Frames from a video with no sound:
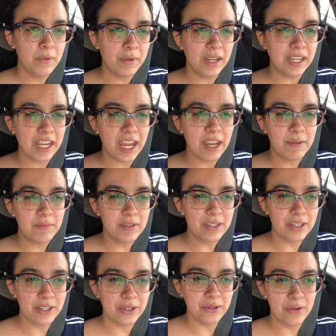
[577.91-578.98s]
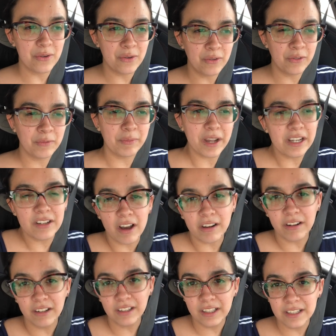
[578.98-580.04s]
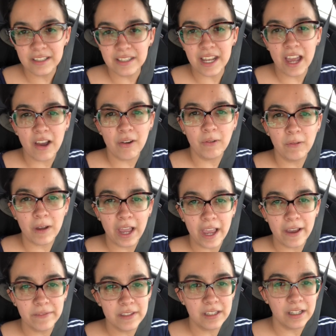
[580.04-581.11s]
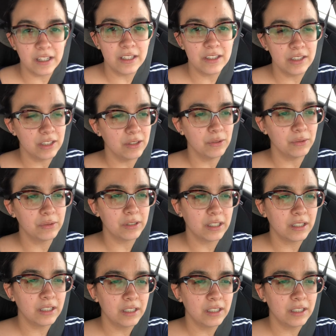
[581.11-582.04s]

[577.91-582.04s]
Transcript: when it came to my daughter because now I have to undo